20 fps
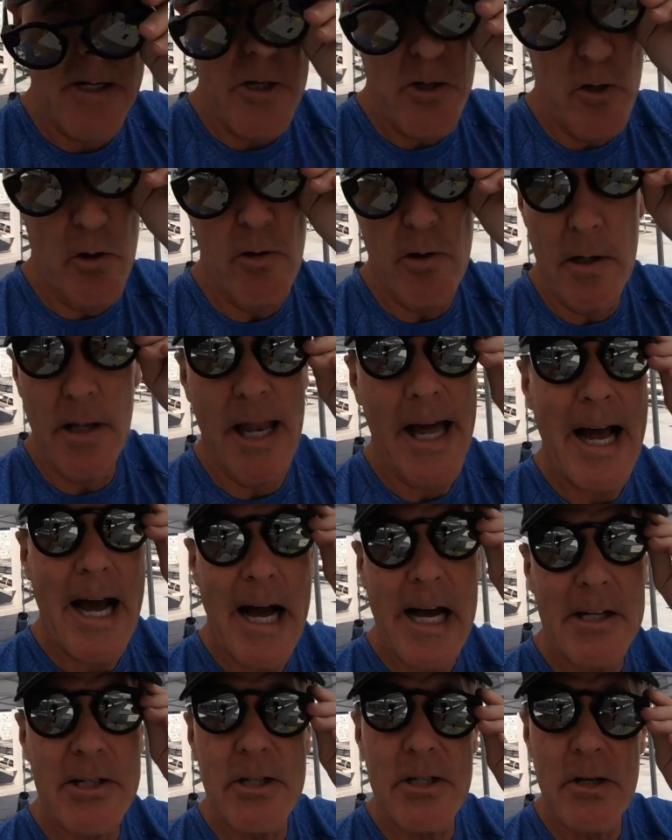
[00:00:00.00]
Google
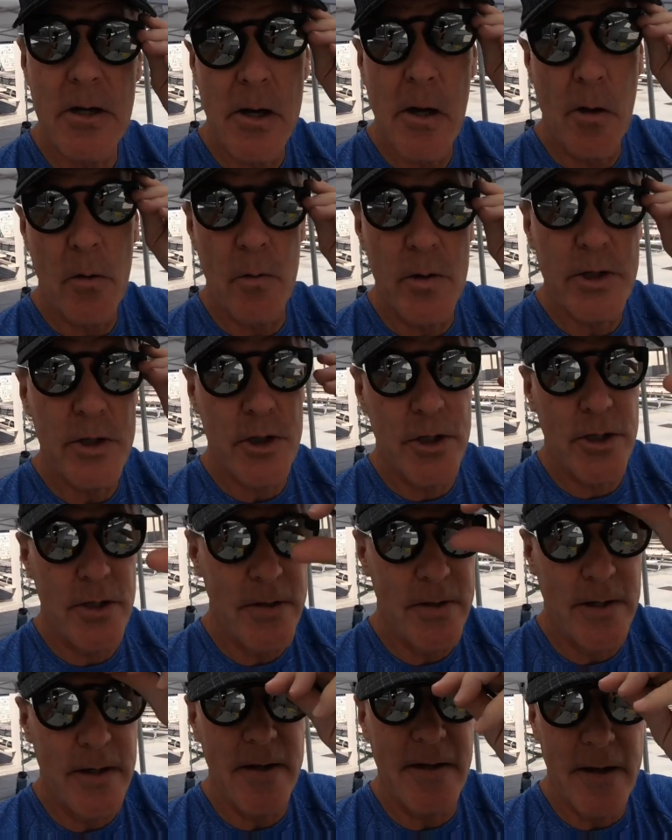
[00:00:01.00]
Glass would
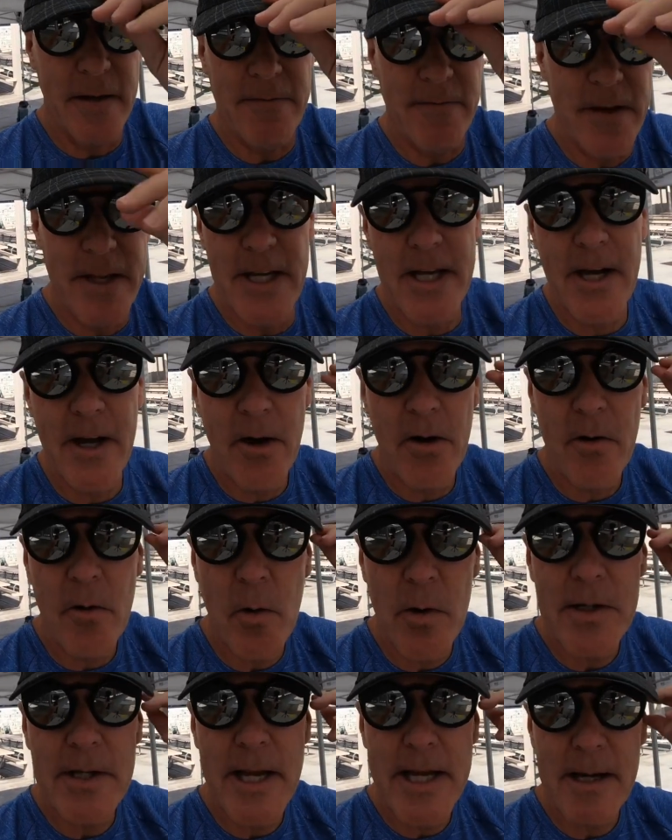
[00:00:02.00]
shoot a video
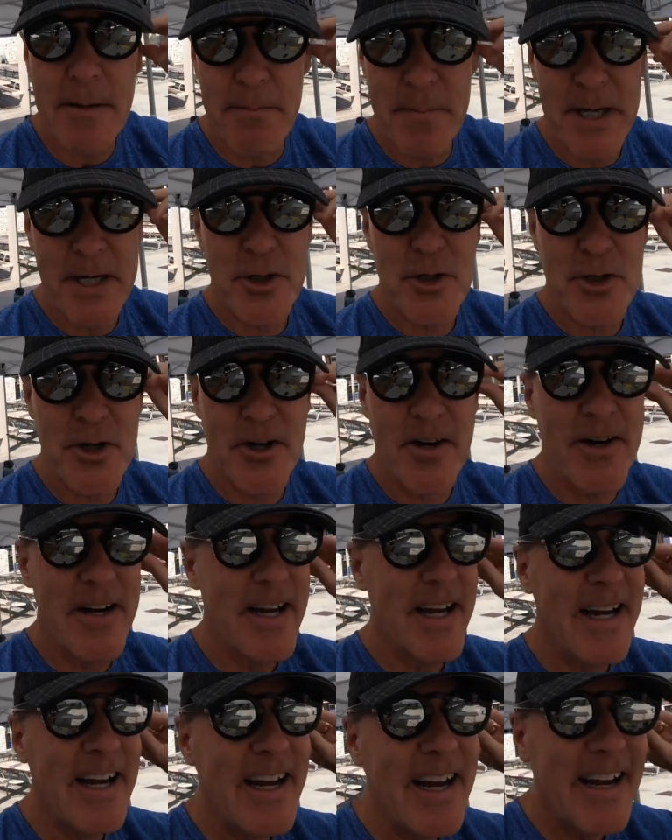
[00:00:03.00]
or take a picture.
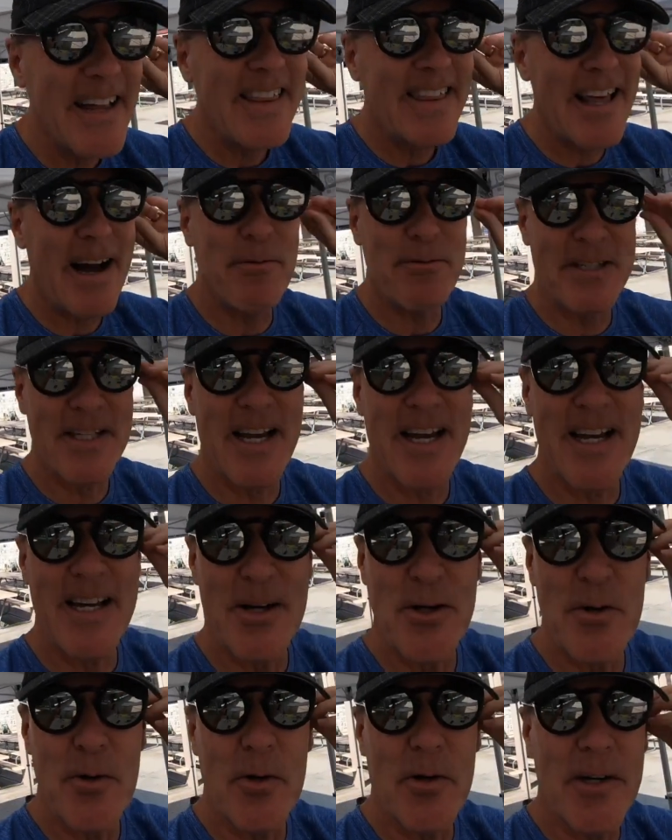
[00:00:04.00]
That was kind
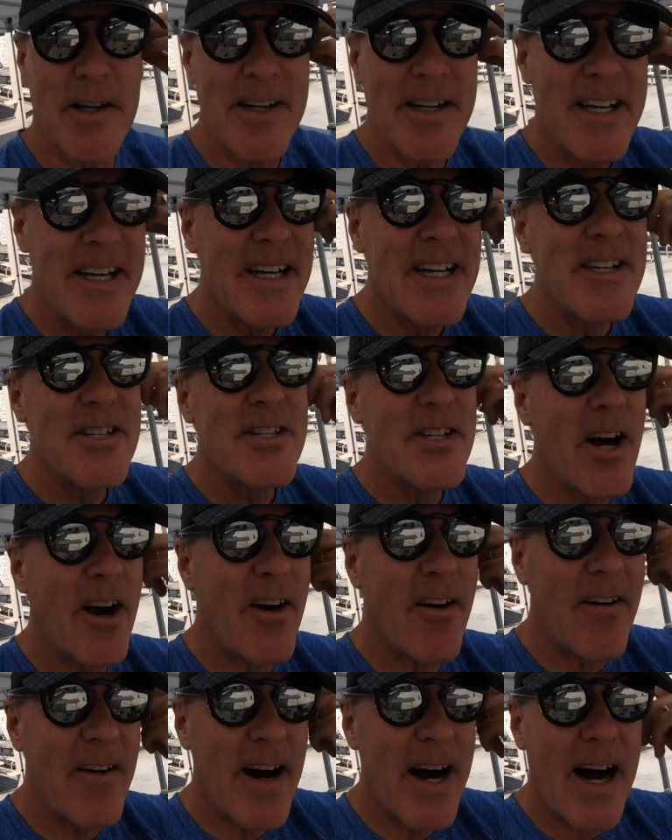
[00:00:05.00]
of cool.
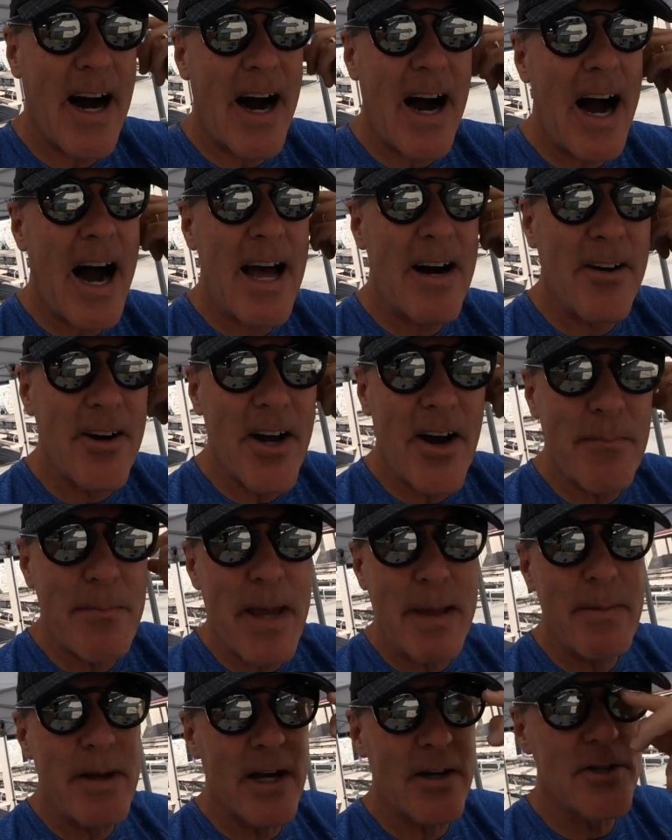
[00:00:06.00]
So I don't know,
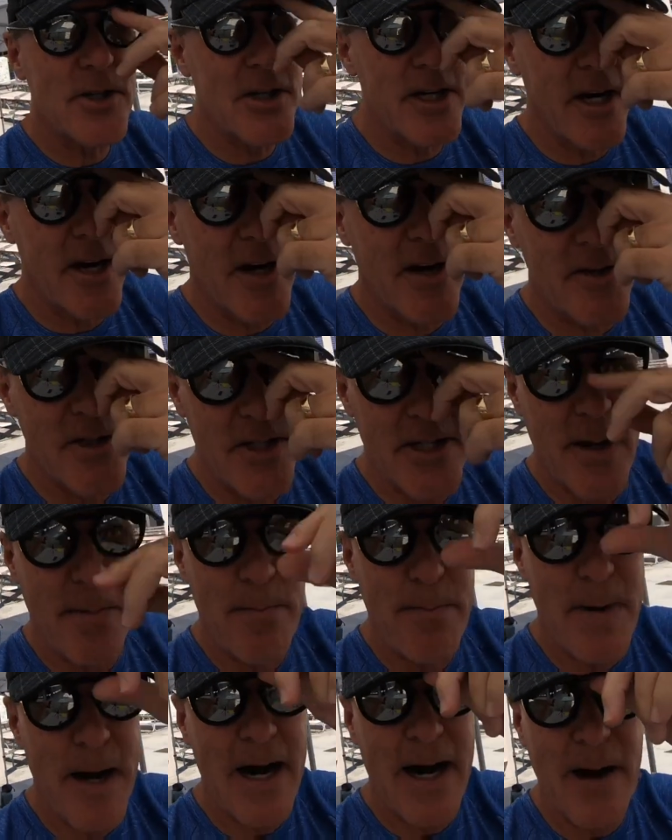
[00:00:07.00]
maybe I'll share
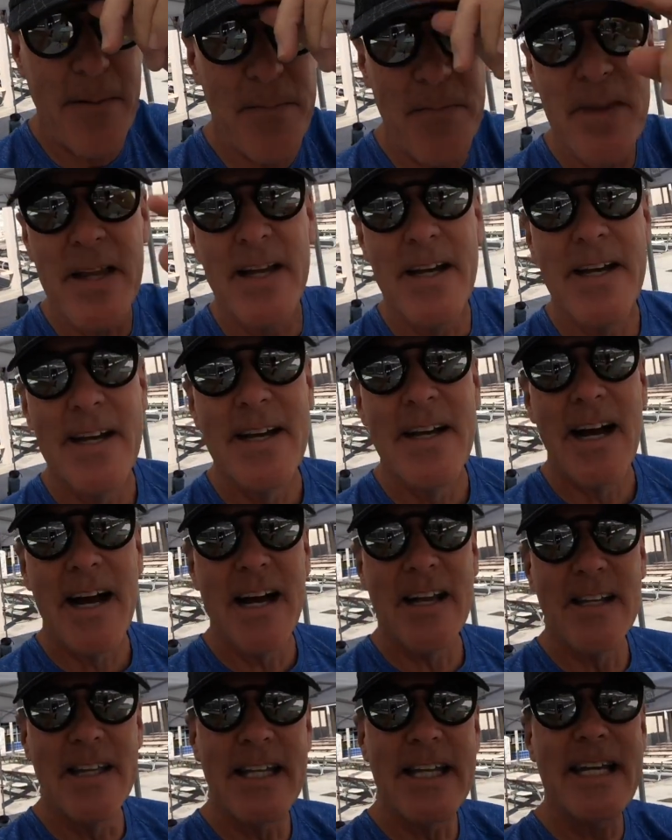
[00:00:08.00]

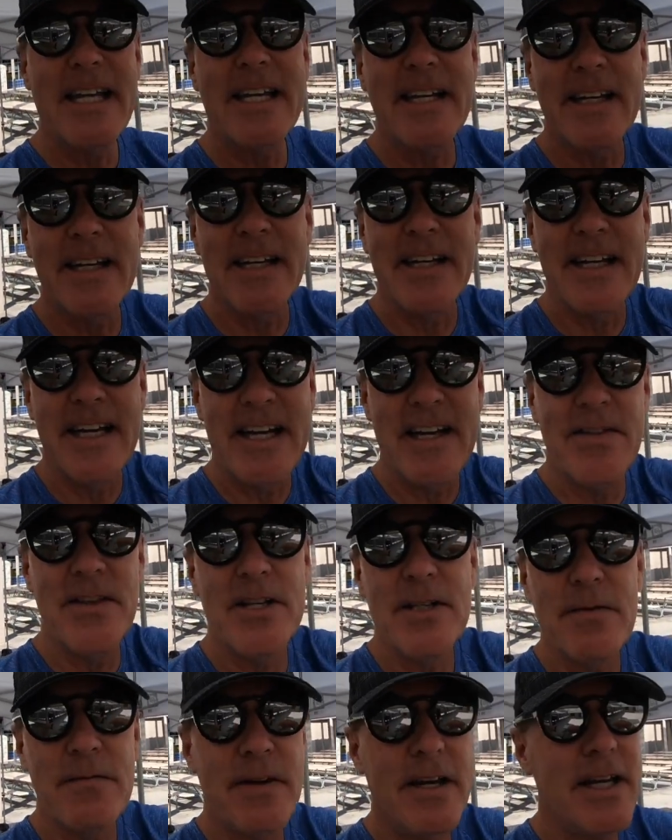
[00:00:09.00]
a link in
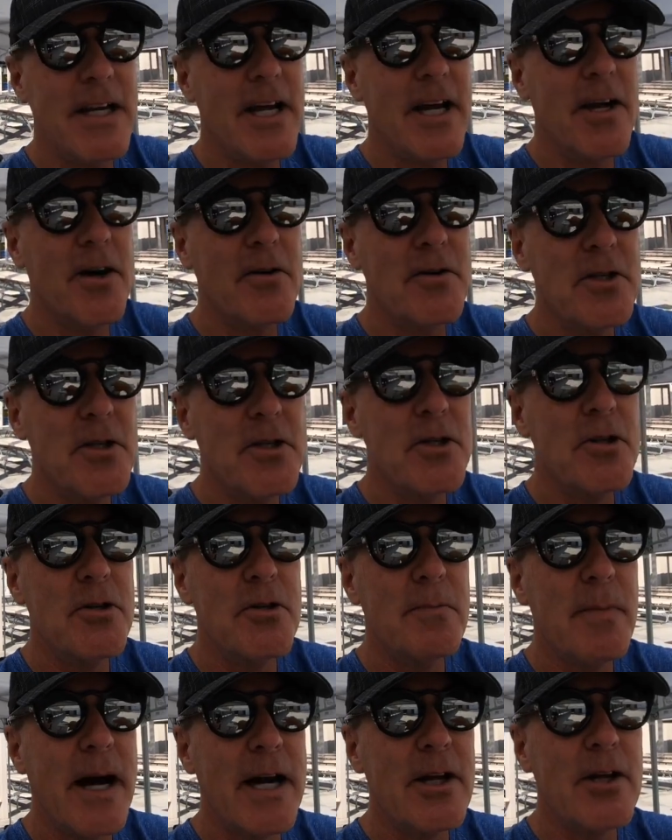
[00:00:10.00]
this video
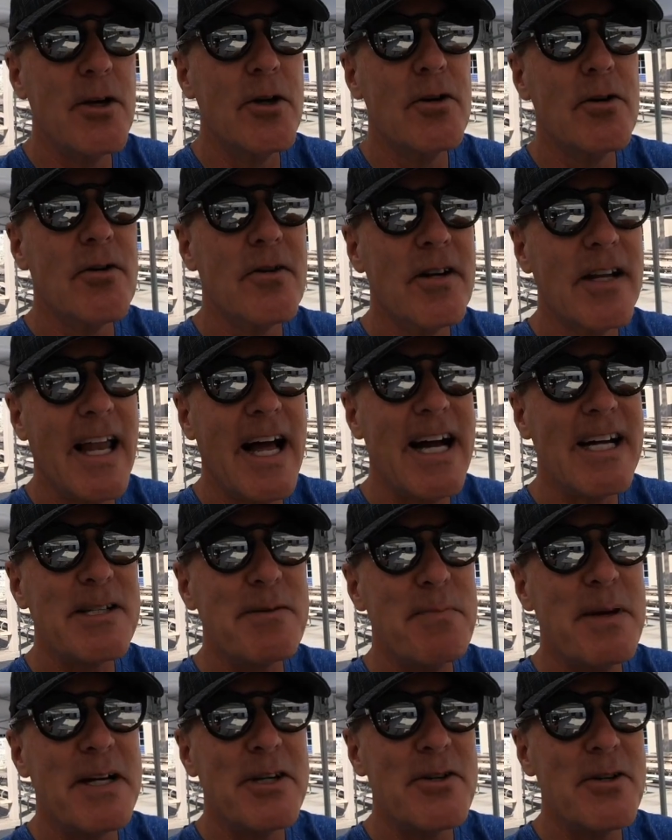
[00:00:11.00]
to my Google
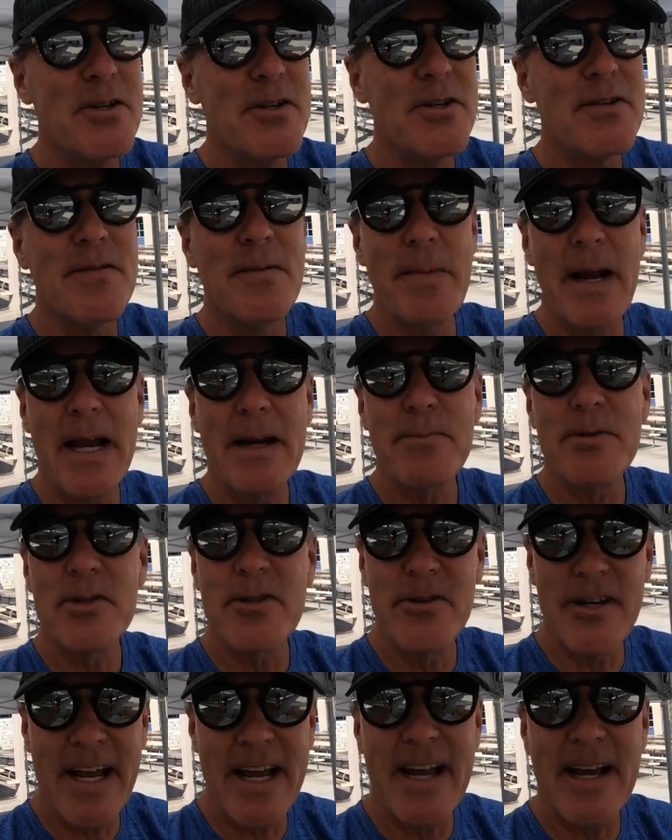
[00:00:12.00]
Glass pictures from
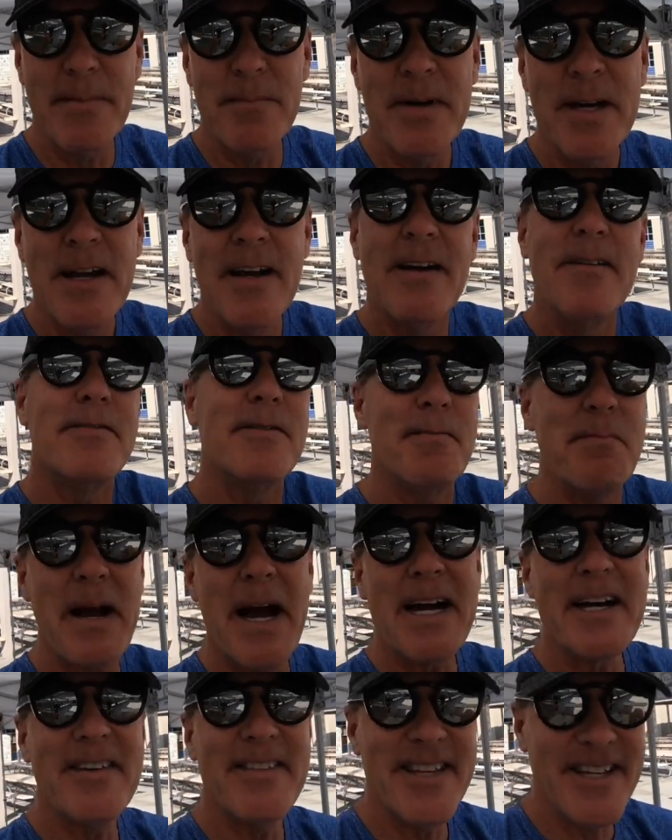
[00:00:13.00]
Amsterdam from
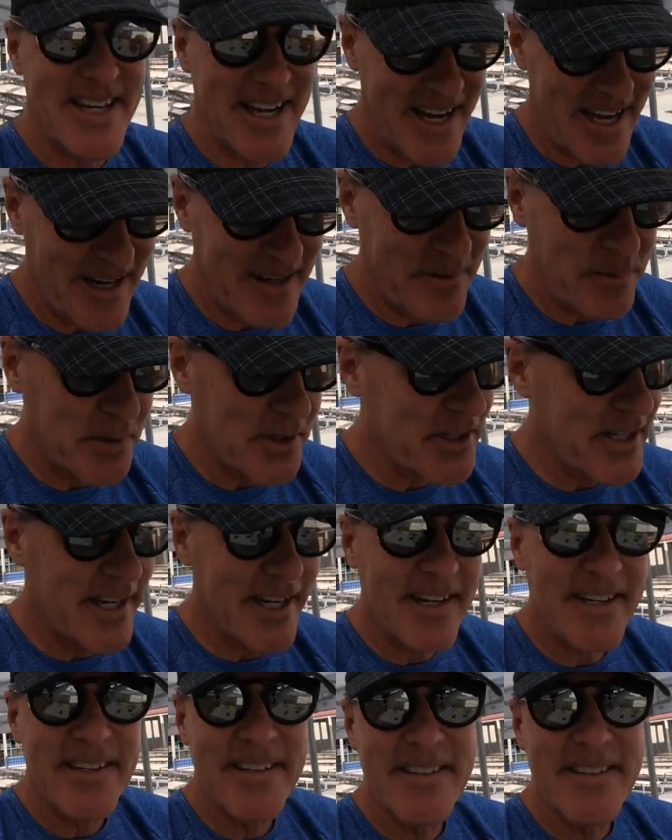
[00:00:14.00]
back in the day. We'll see.